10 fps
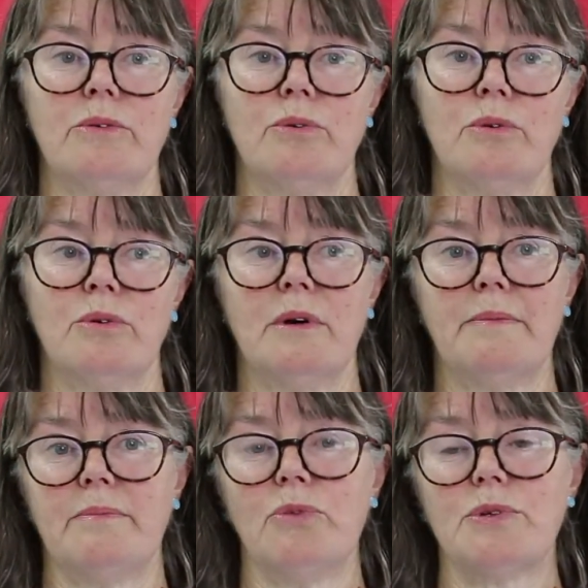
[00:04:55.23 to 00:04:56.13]

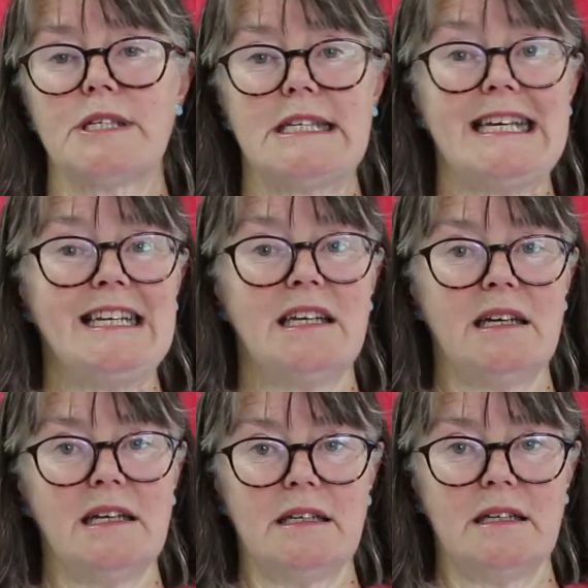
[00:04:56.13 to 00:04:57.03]
or more
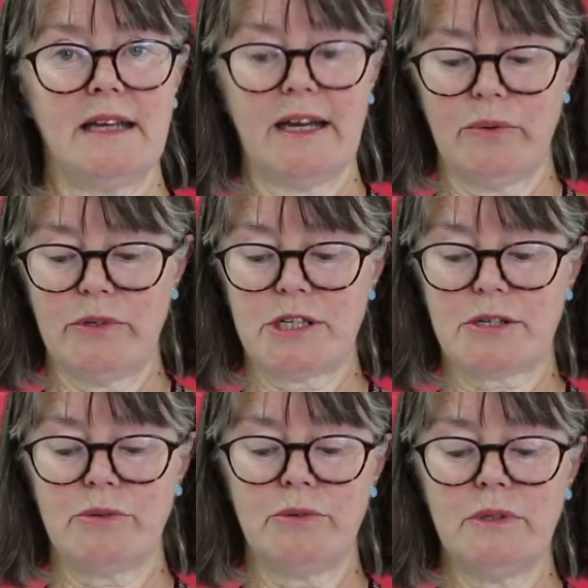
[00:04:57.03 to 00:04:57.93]
senior in a language
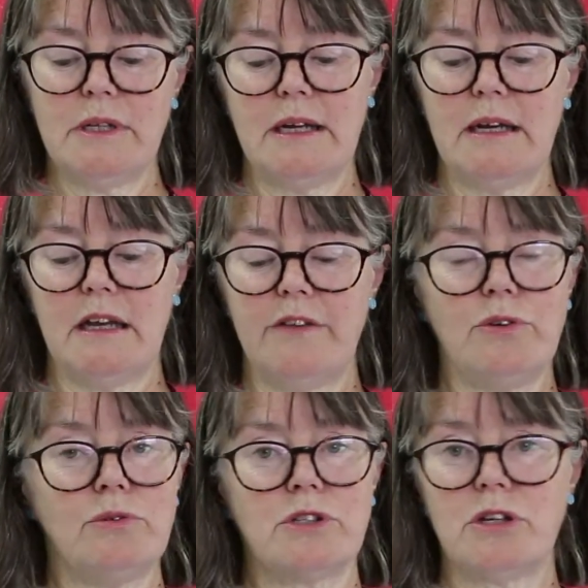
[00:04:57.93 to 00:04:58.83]
school,
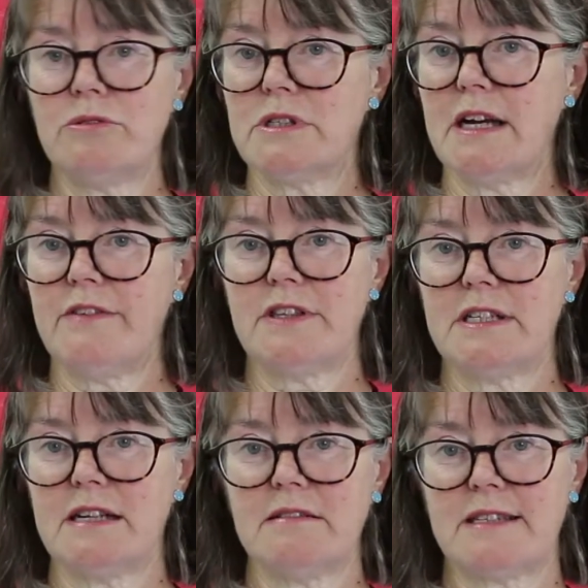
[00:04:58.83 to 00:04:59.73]
If you don't have the
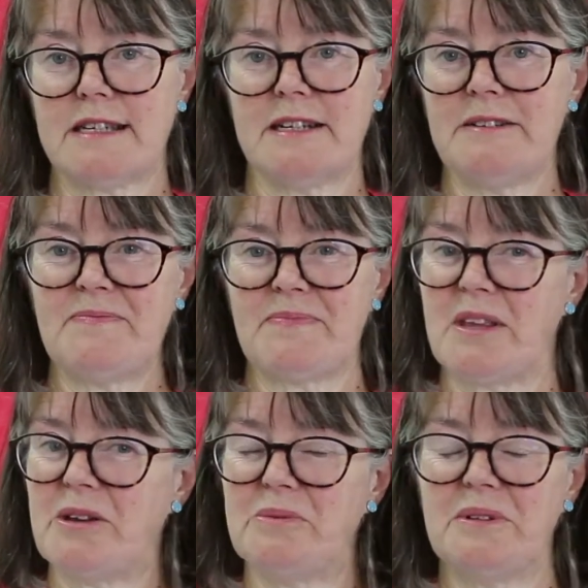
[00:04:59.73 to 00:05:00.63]
Delta,
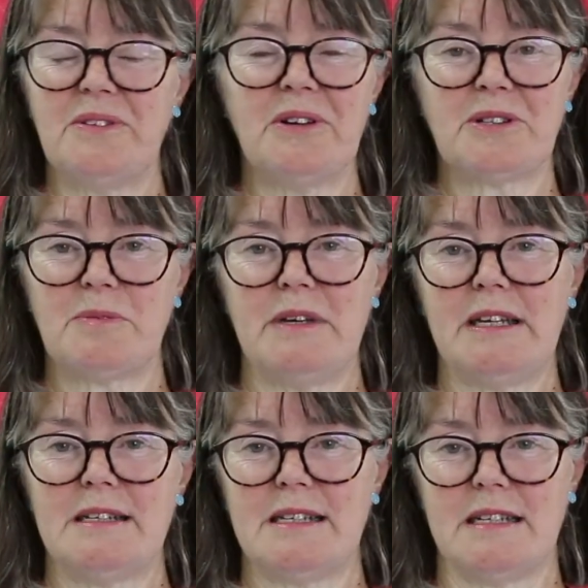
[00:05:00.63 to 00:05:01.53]
you will not be
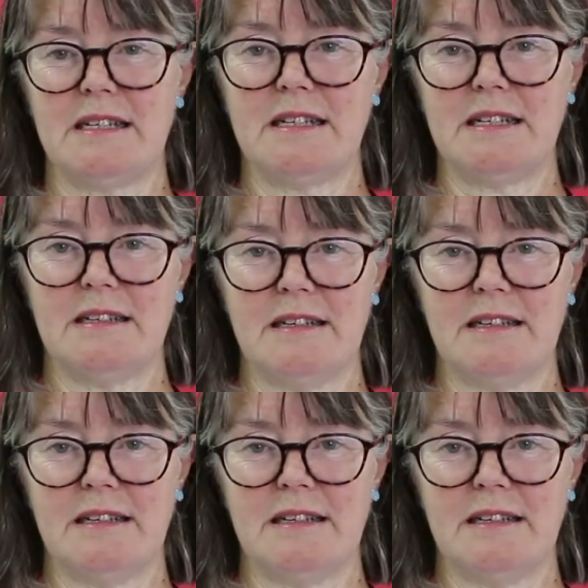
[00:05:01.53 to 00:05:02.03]
considered.